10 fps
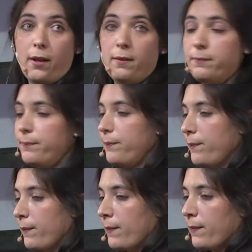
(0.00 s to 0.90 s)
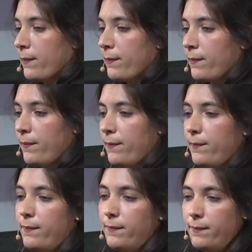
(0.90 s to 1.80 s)
DLL to
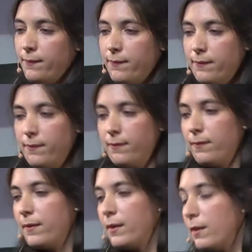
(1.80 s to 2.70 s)
incorporate it to a local